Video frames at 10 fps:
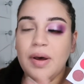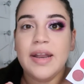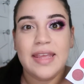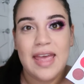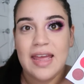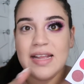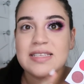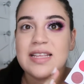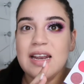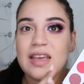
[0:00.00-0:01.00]
but again,
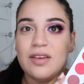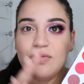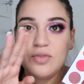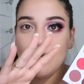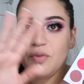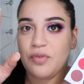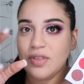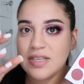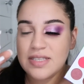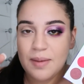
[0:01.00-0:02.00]
it's not like, you know, for
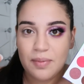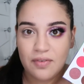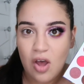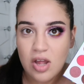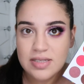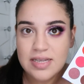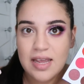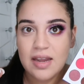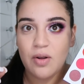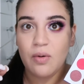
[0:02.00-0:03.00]
this type of
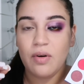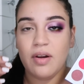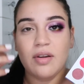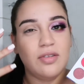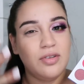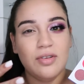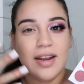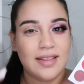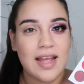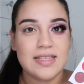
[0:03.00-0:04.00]
content, or, you know,
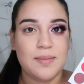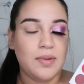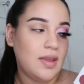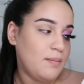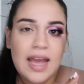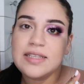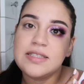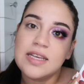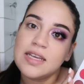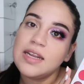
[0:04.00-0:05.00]
like that type of thing. I
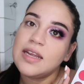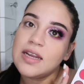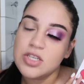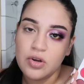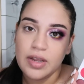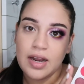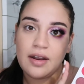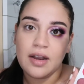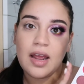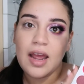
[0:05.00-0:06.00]
did enjoy it.
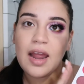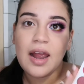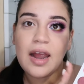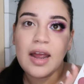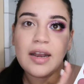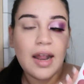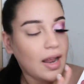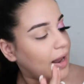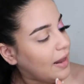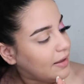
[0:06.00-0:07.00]

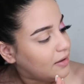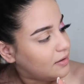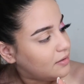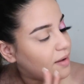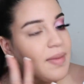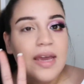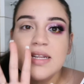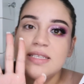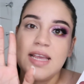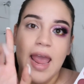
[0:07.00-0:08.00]
I like it. I'm not
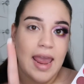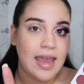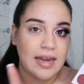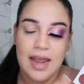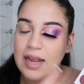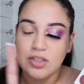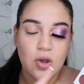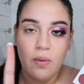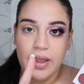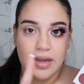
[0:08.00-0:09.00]
gonna say I hate it. I
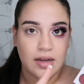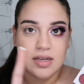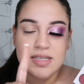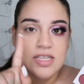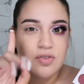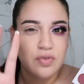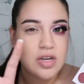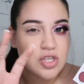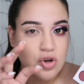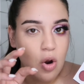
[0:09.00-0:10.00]
don't hate it, because that's a
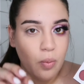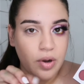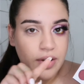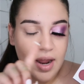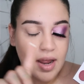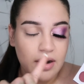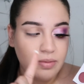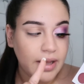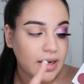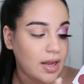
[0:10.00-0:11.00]
really strong word. I
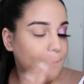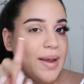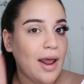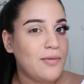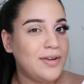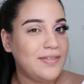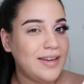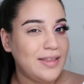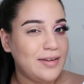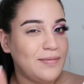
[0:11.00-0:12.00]
don't hate it, but I don't love
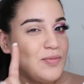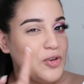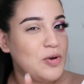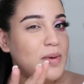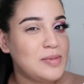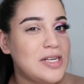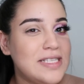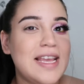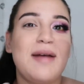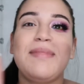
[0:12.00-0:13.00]
it either. You know what I'm trying
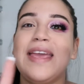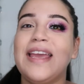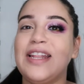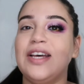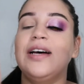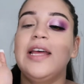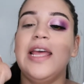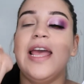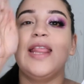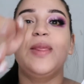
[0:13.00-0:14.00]
to say? I'm like in the
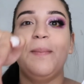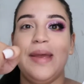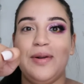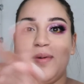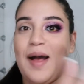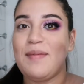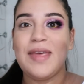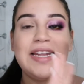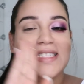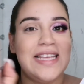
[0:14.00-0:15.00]
middle. I'm
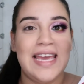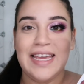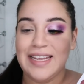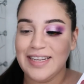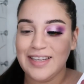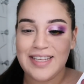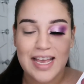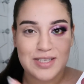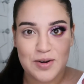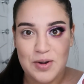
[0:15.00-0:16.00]
not gonna say
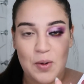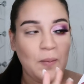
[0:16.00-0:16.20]
yes or no.